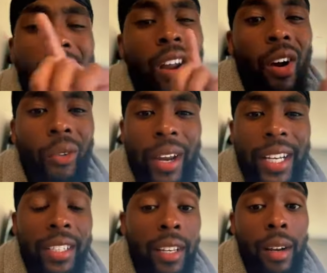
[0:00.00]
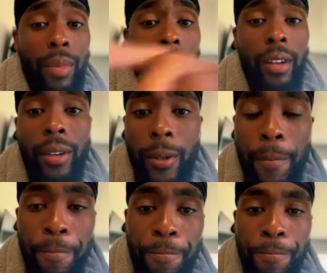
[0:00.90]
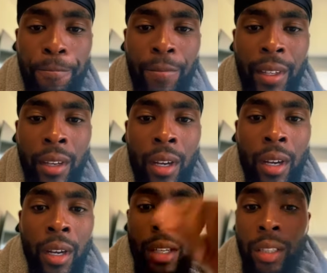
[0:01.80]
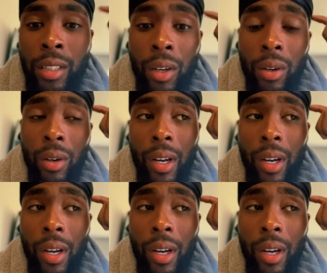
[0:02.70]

already said about you. So